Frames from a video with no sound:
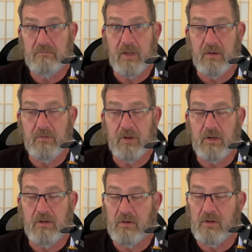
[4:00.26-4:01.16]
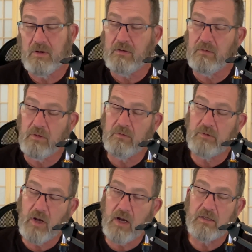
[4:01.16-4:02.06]
Yeah, you've you you know you
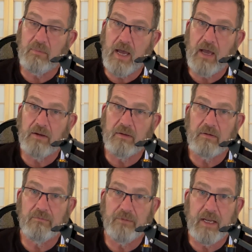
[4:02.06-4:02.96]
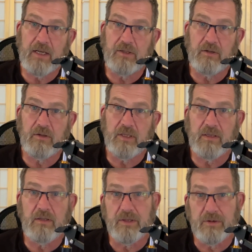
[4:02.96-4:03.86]
you've talked about financial
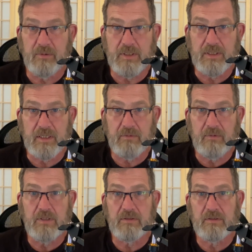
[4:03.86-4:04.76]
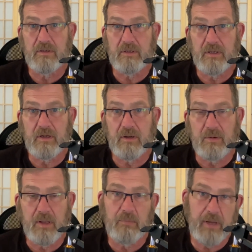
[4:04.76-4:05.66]
illiteracy, which uh, you know
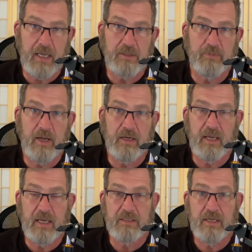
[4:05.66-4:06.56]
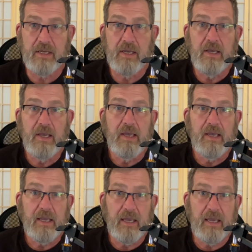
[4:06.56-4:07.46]
in, in past podcasts.
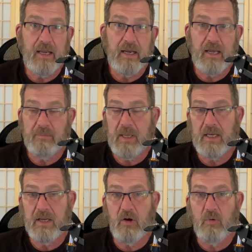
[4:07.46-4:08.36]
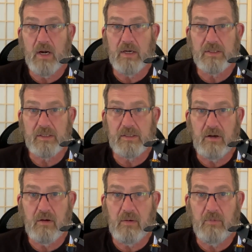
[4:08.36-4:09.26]
And I mean, nowhere does it
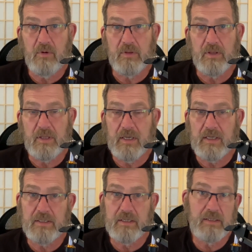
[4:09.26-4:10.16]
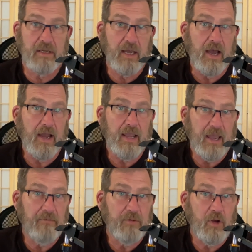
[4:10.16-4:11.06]
show up more than this. And I
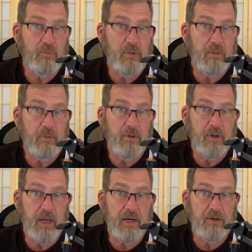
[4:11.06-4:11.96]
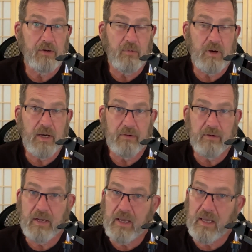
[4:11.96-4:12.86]
have known people who got underwater
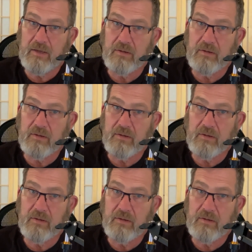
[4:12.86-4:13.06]
and had to,